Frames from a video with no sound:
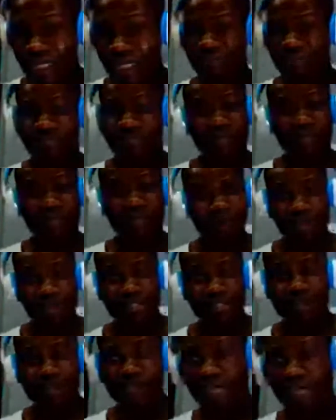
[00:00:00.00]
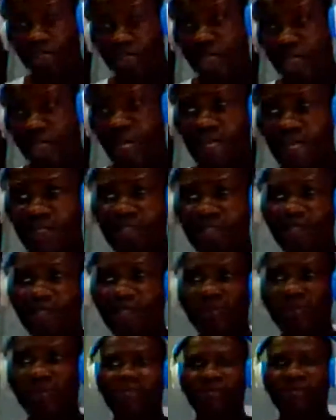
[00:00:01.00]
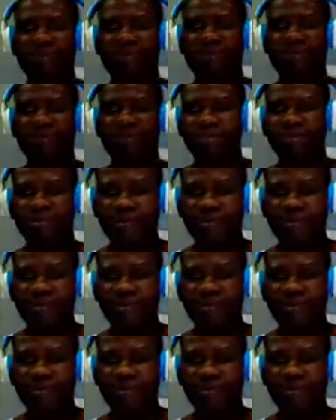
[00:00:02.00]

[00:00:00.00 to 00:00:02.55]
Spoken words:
by God's grace, and let's